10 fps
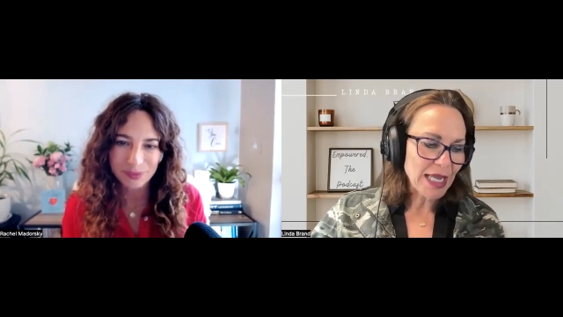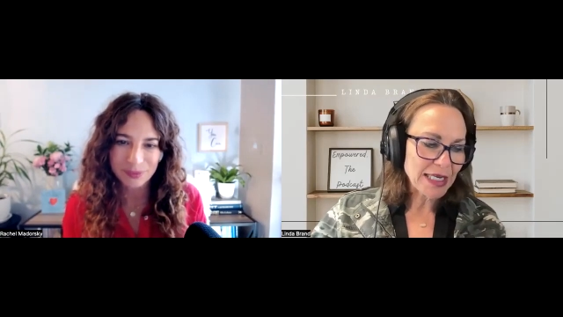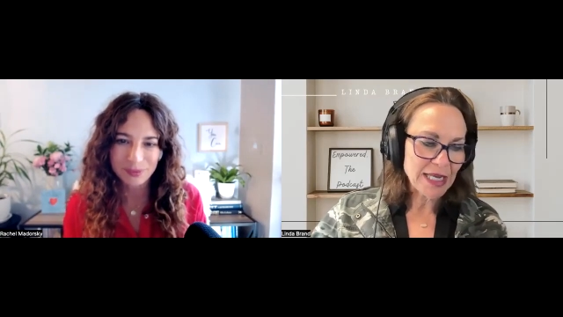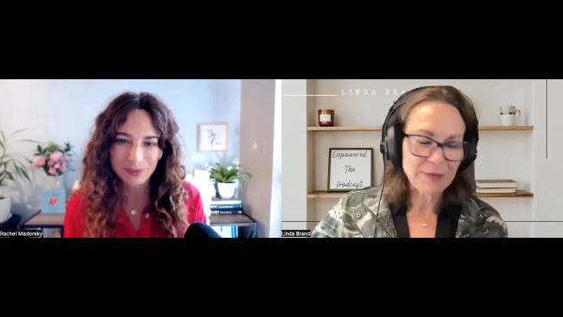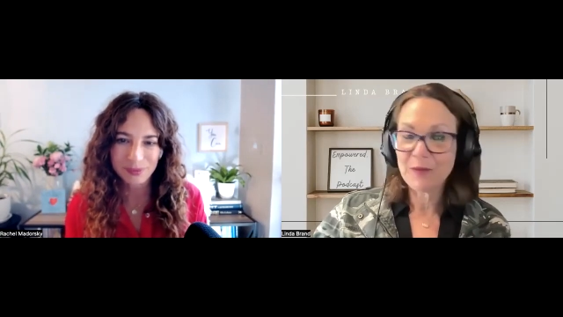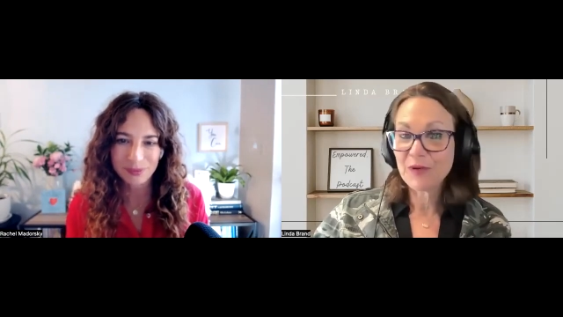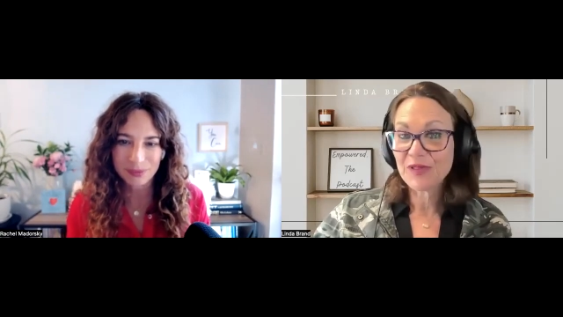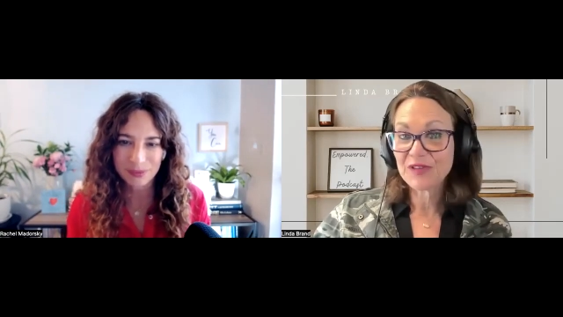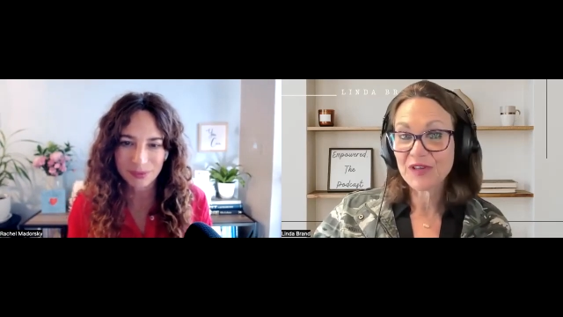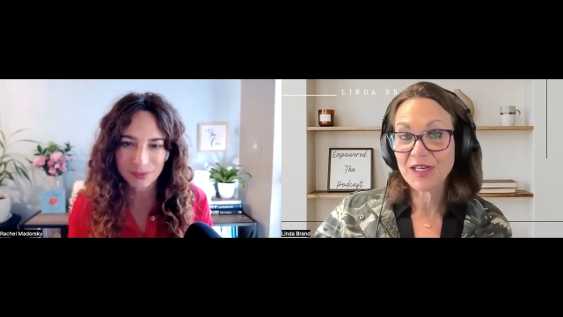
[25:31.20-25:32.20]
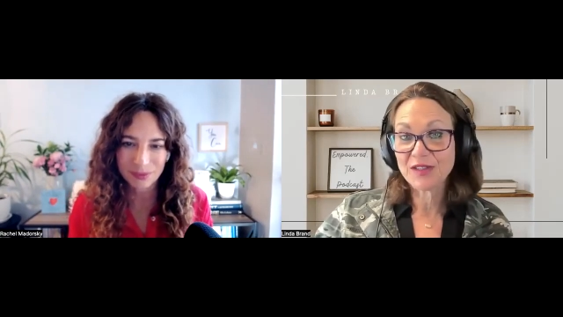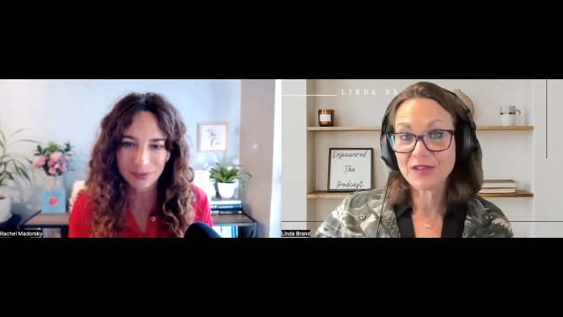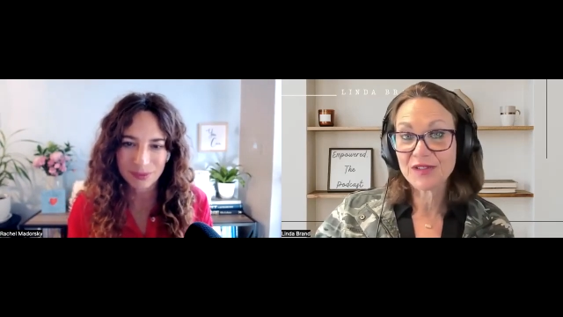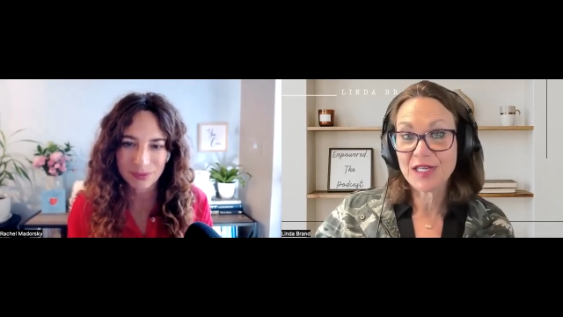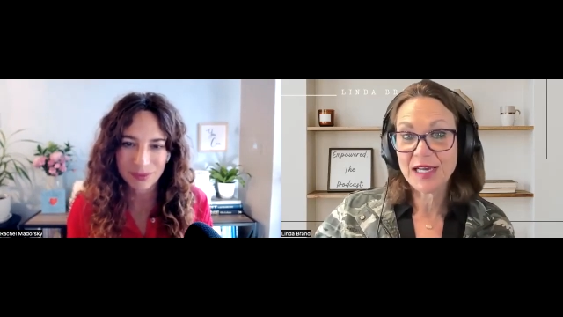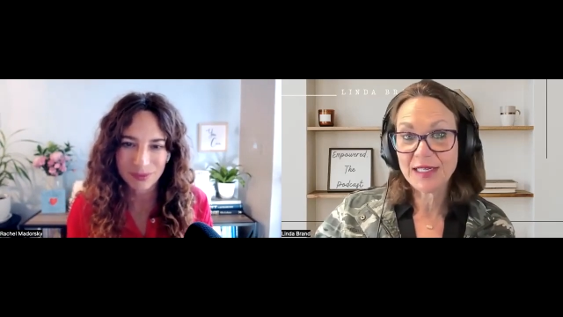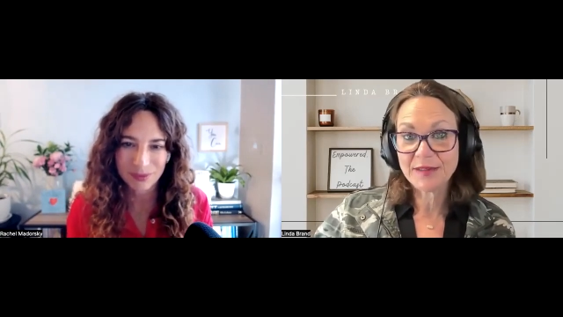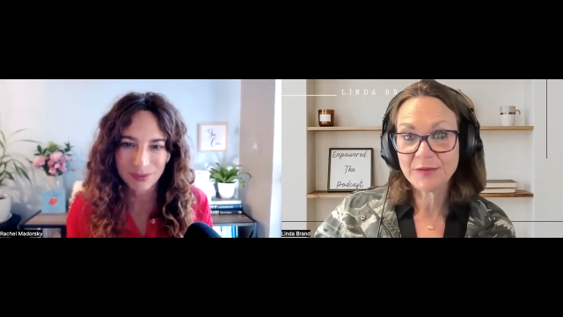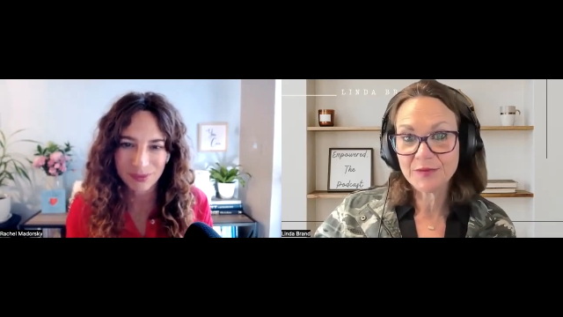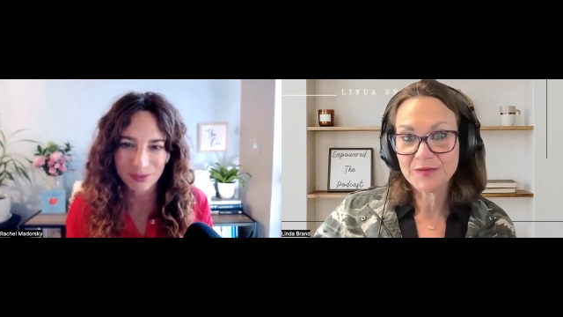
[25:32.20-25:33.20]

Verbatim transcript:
Speaker 1: I came up with the title today.